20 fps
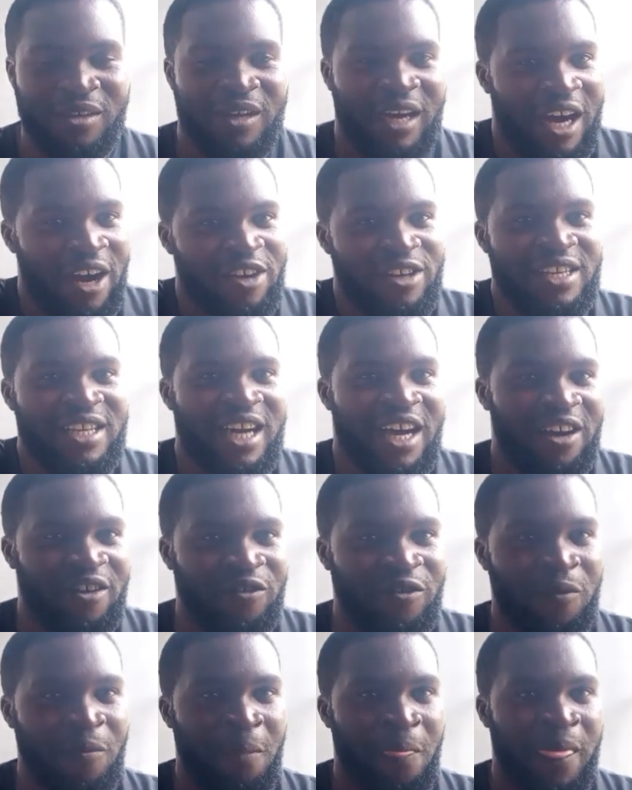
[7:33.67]
I already
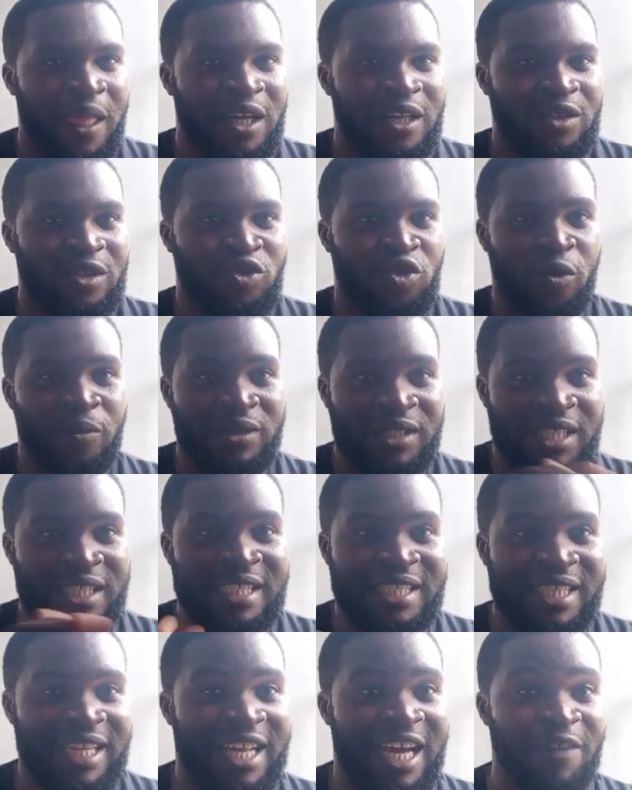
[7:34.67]
have some
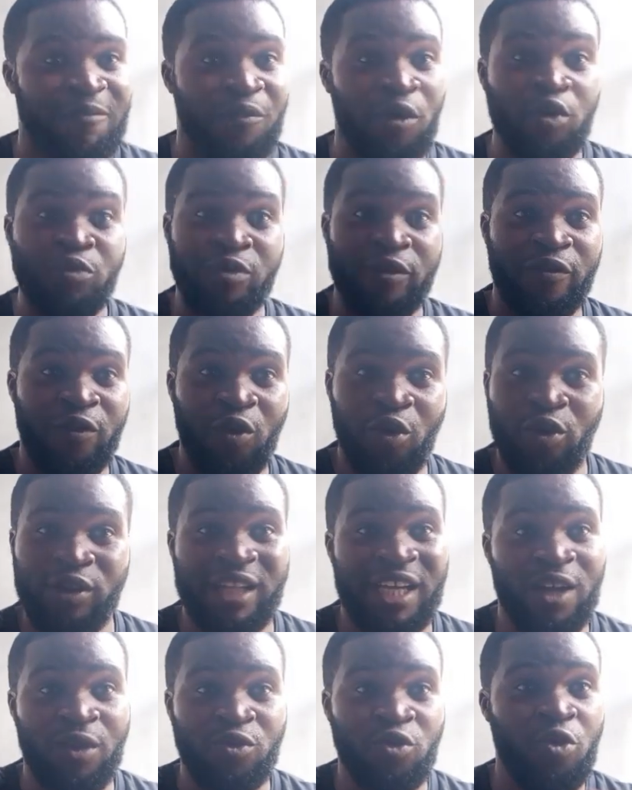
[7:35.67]
things that I bought before
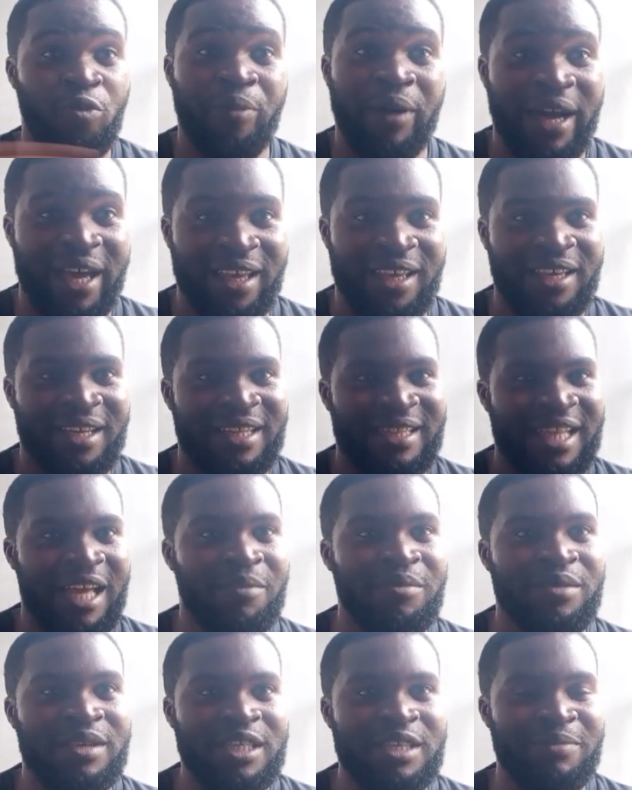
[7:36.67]
that I will not buy.
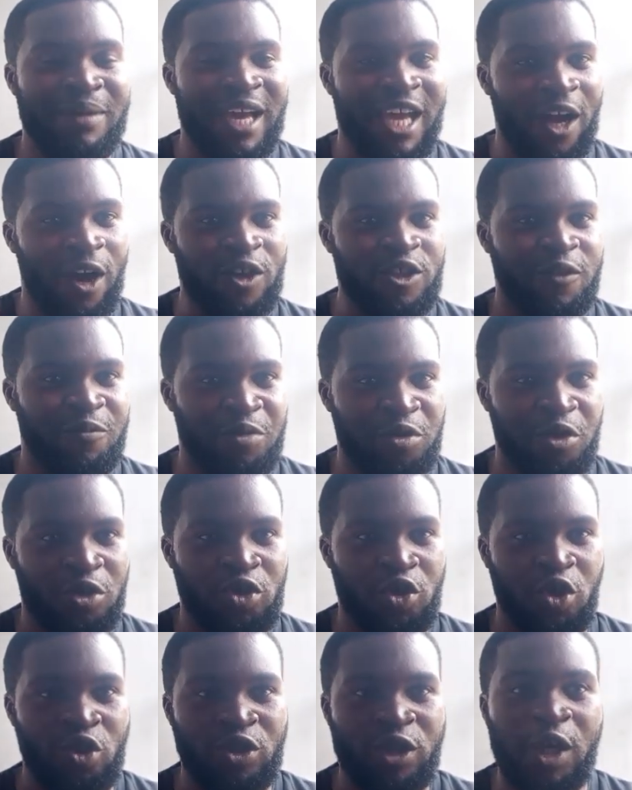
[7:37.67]
That means my cost of
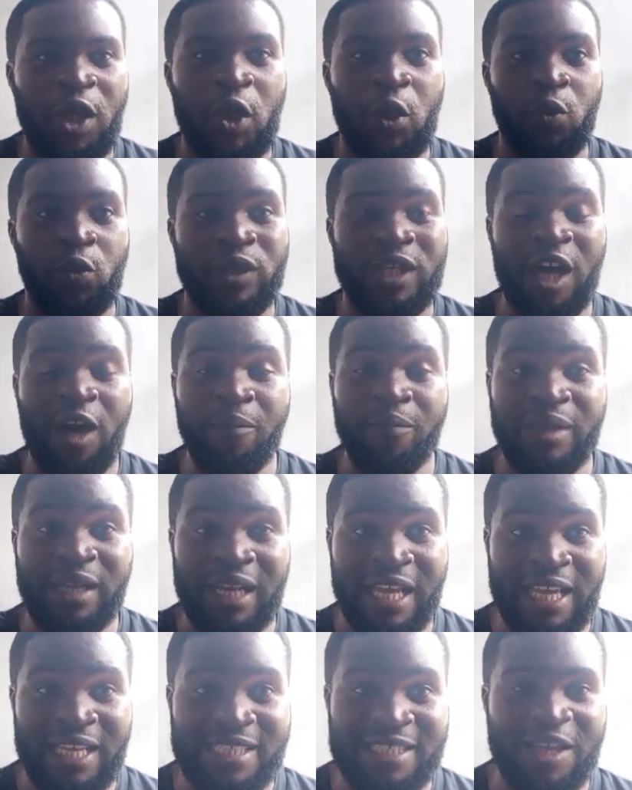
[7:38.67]
production will now be
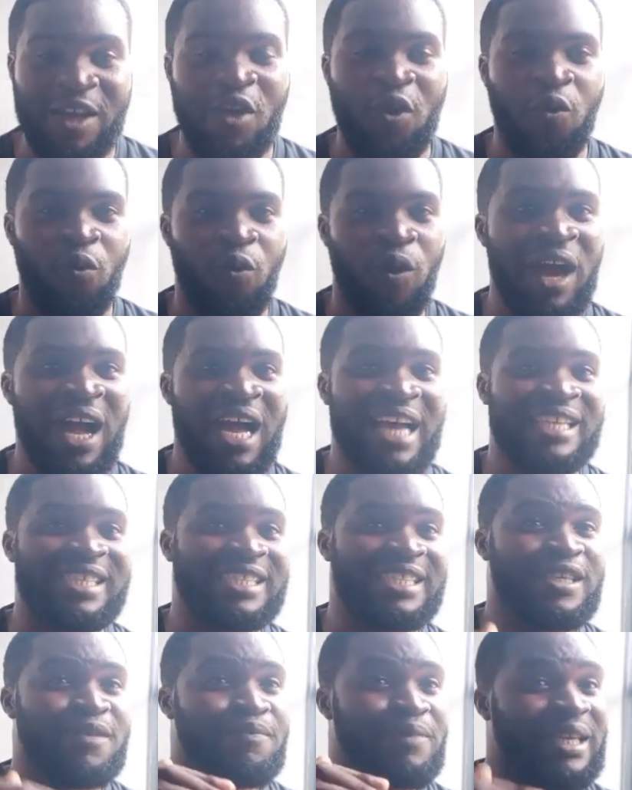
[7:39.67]
less, while I
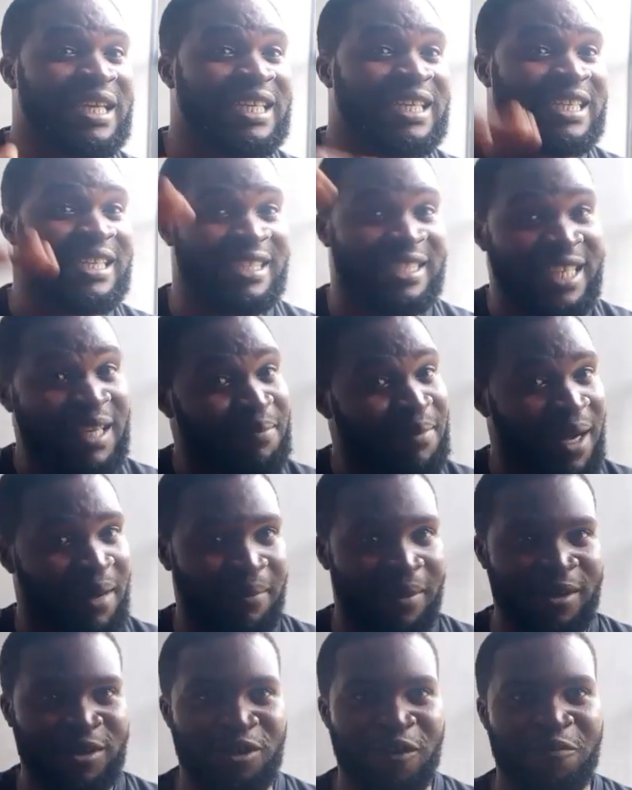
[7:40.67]
still make the same
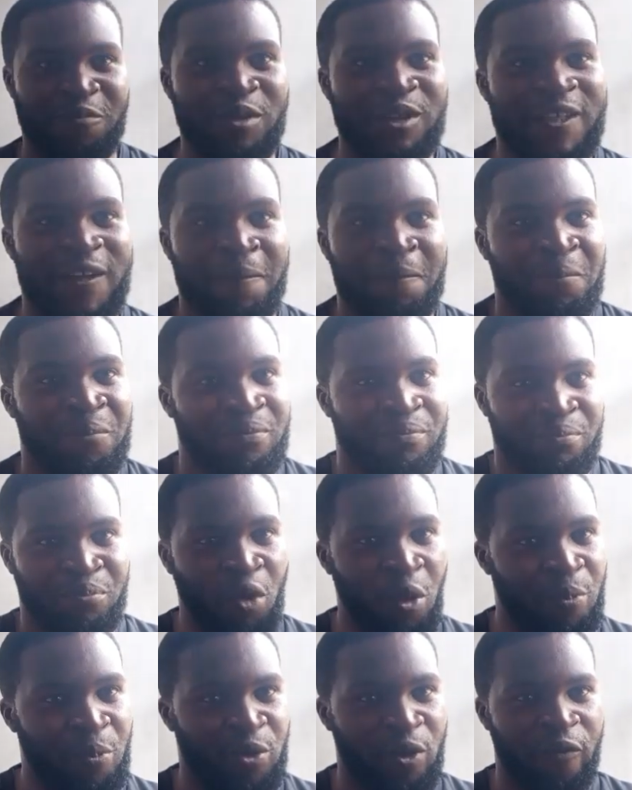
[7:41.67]
amount of money,
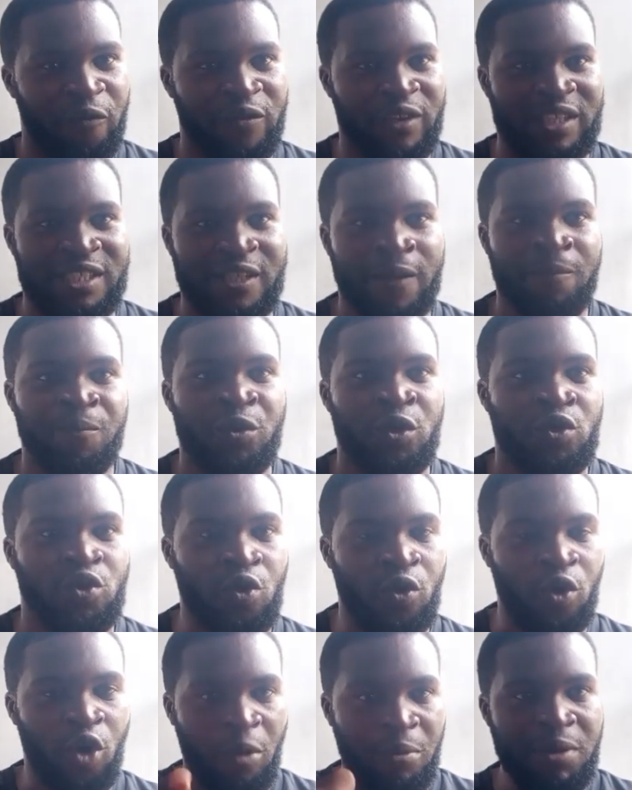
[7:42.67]
more profit.
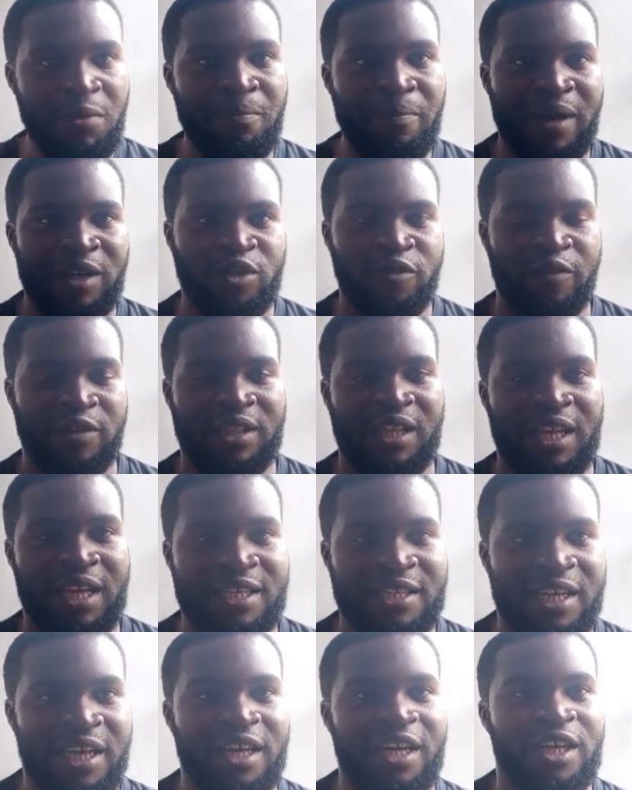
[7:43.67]
So coming back to
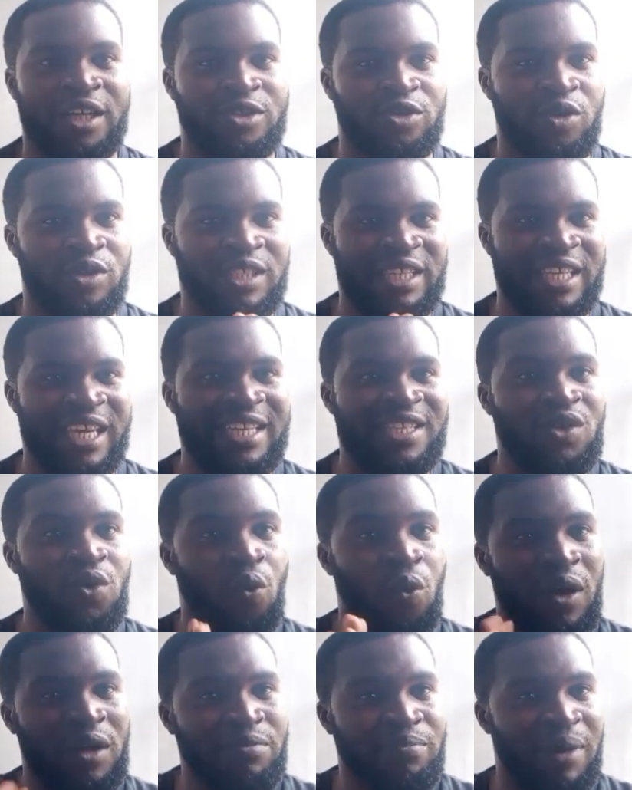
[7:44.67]
fertilizer, just get
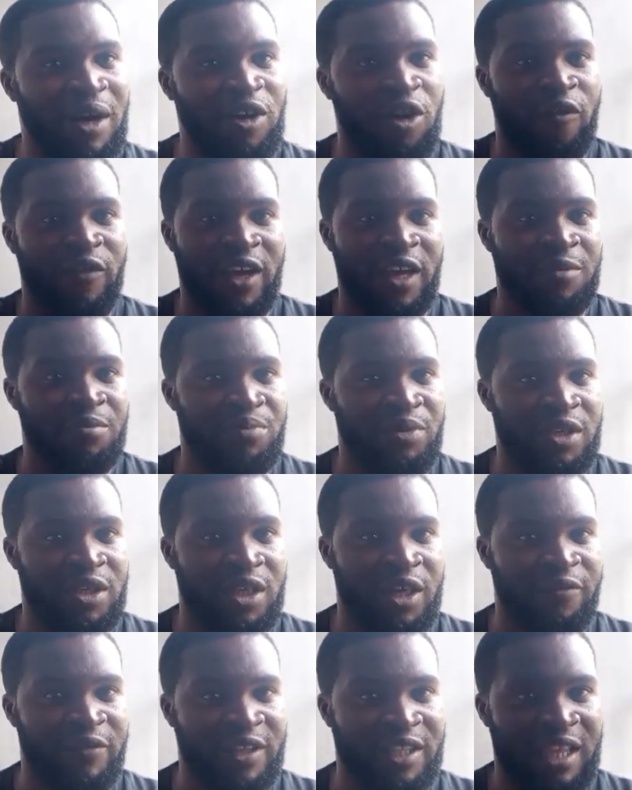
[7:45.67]
1 bag of
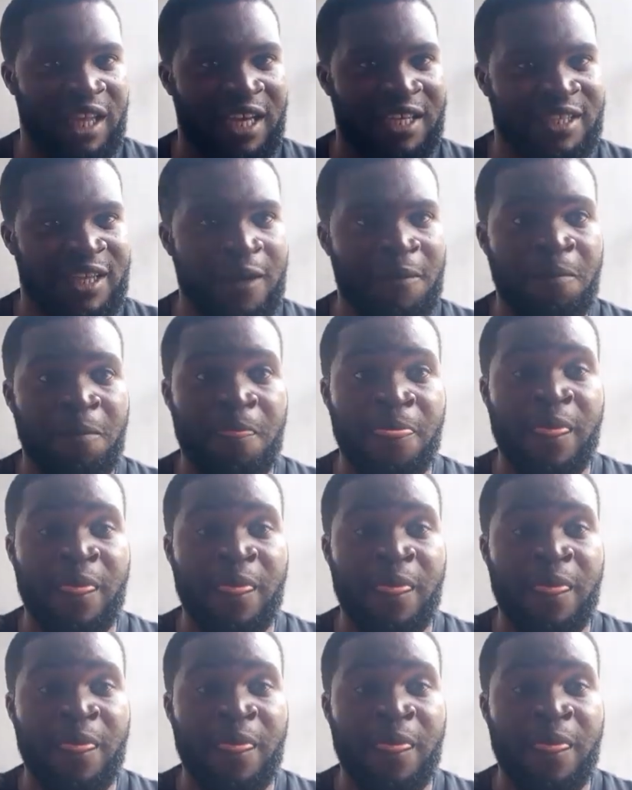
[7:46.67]
NPK fertilizer.